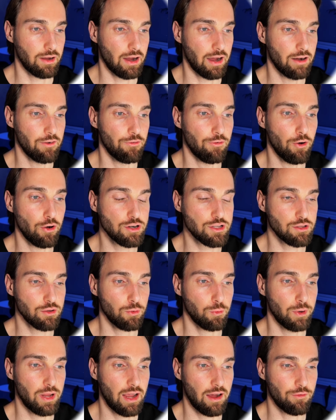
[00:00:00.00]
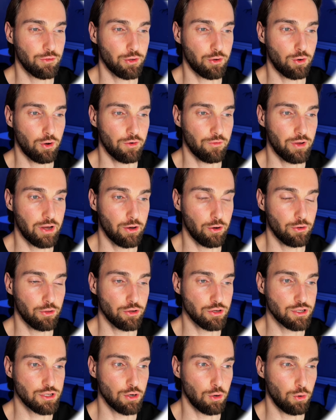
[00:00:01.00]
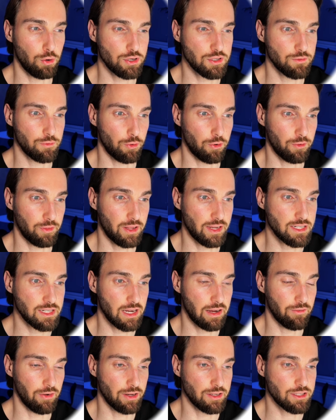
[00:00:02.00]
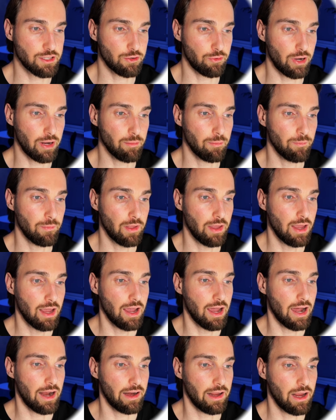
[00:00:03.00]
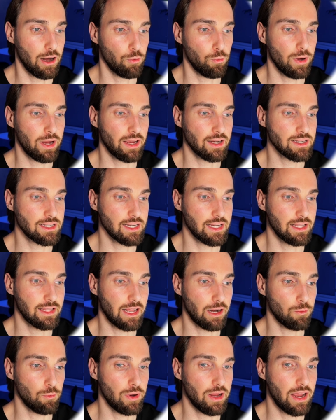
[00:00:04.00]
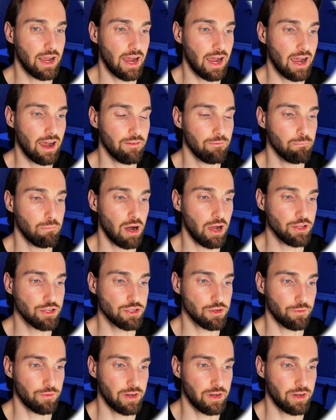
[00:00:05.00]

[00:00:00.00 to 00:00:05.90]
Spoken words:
And first we have to configure the source for this event stream. And here we can see that we have a bunch of